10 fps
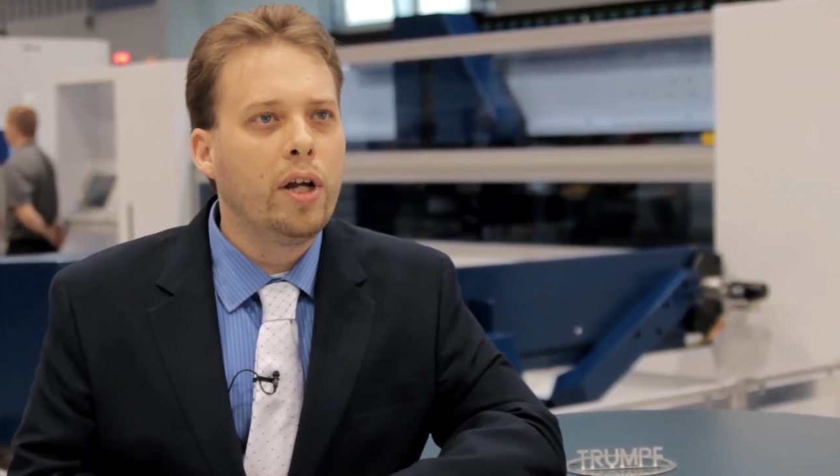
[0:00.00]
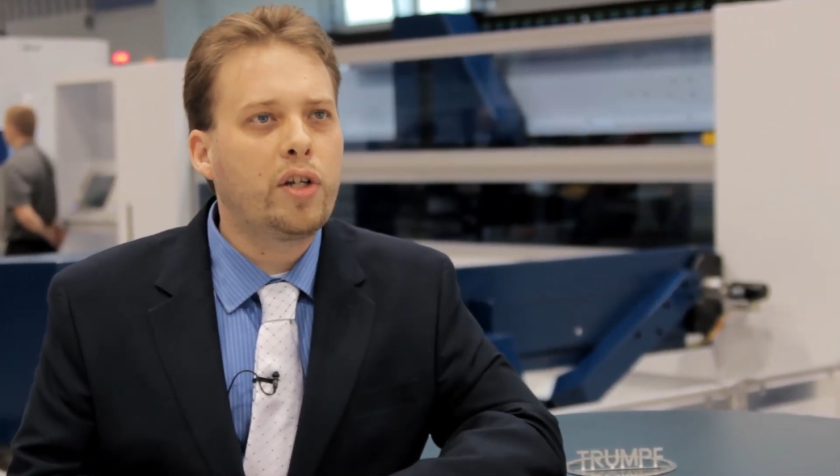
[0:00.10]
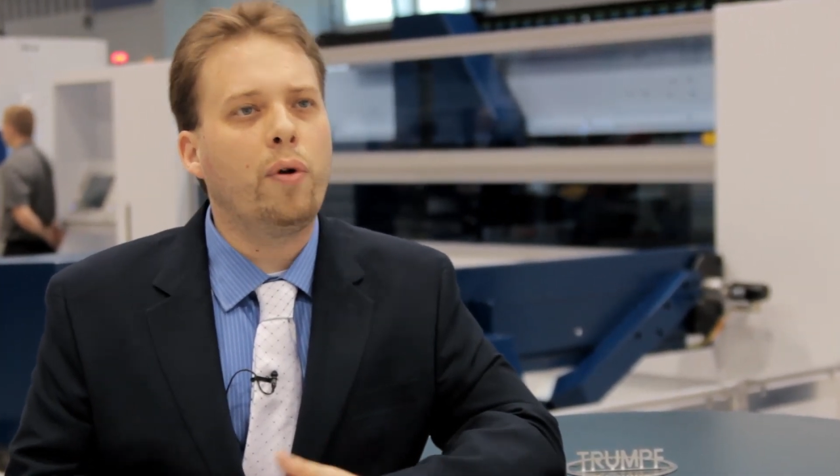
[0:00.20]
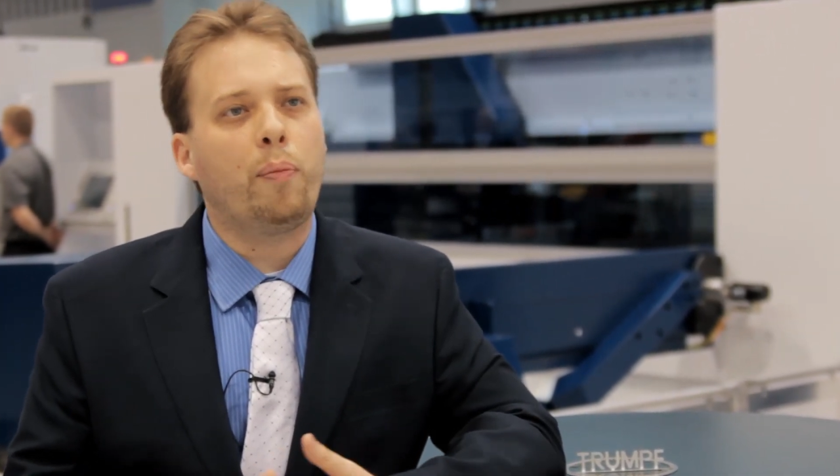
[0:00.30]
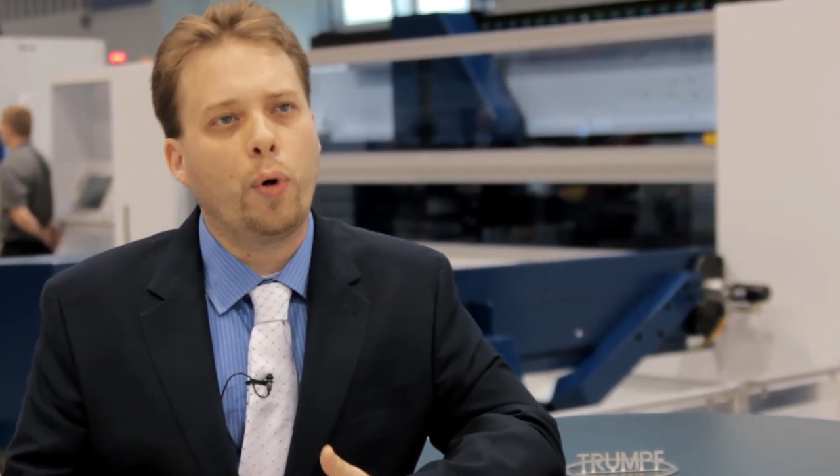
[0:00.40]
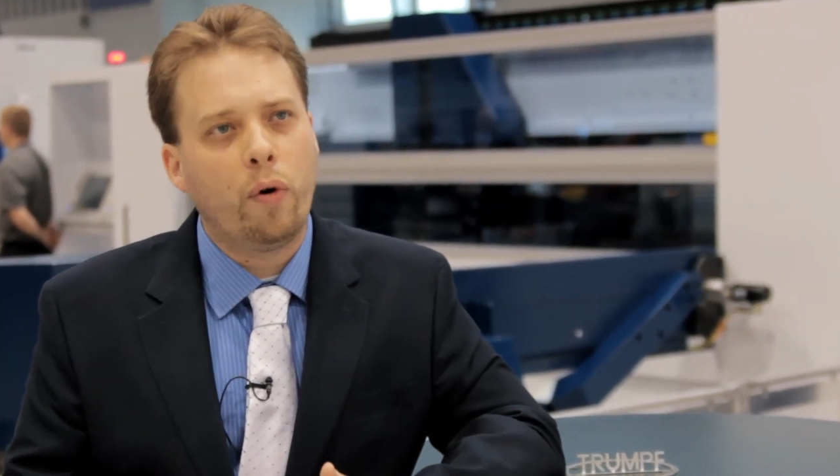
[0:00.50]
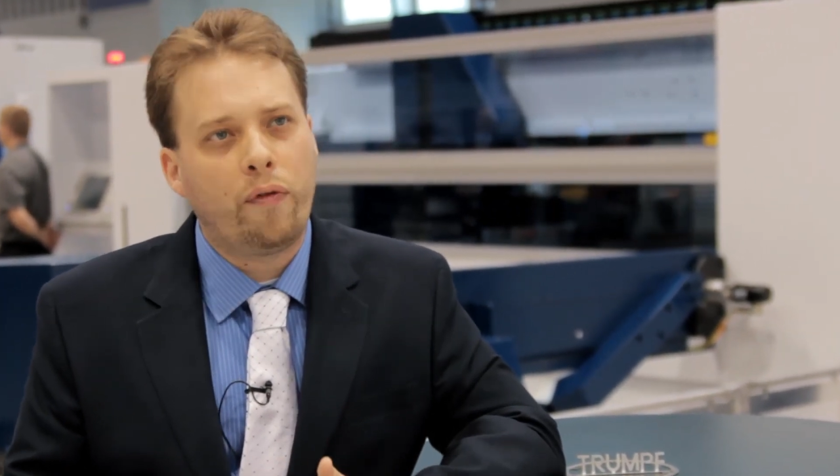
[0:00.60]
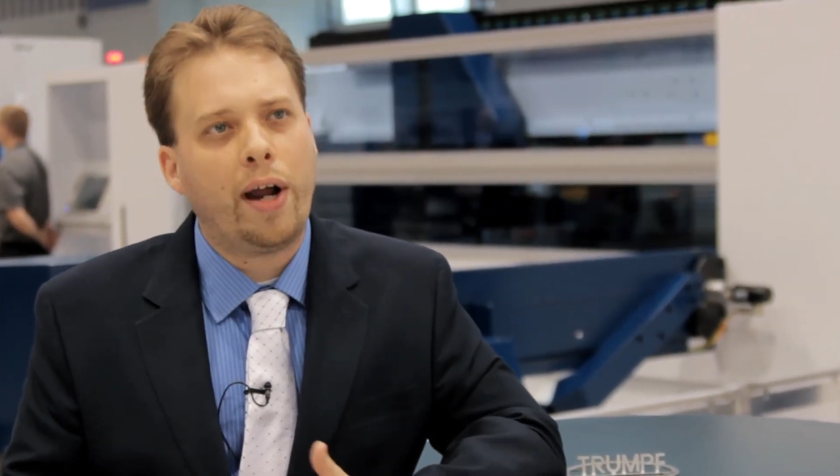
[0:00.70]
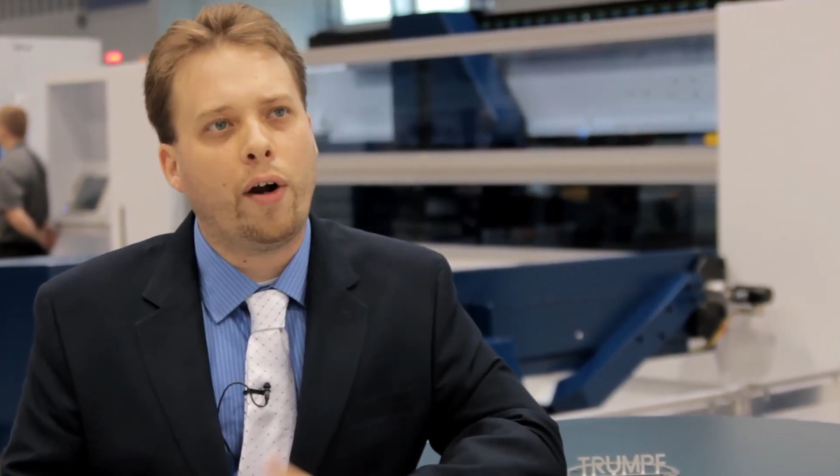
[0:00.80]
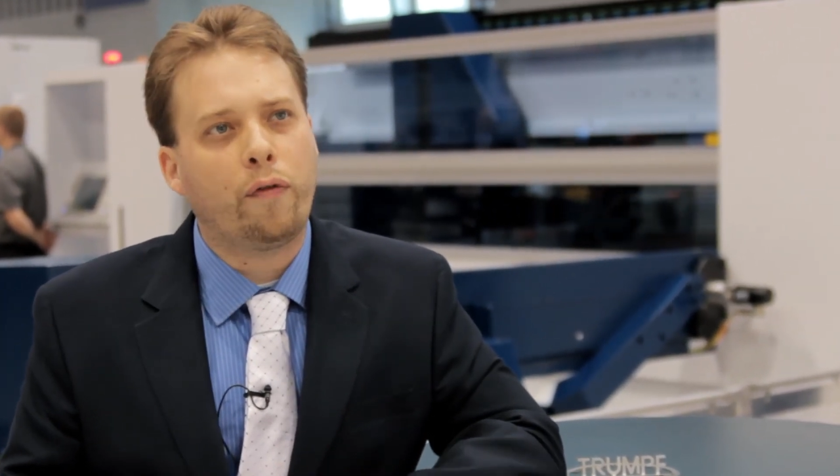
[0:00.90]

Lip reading: to improve their